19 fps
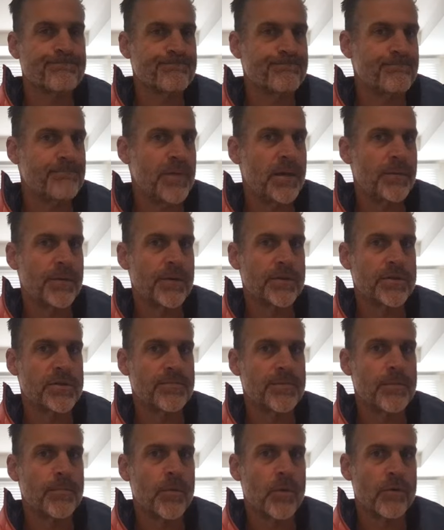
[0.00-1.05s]
Maybe it'll
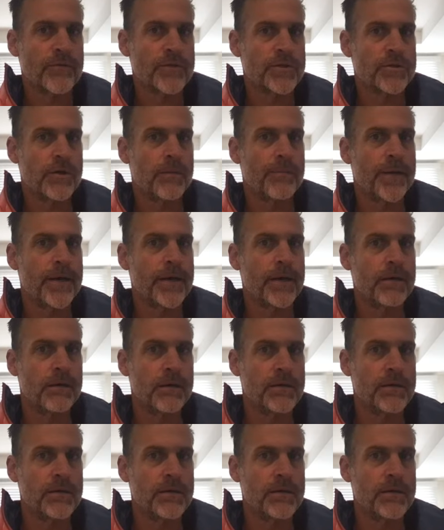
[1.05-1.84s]
just be more of a trail bike.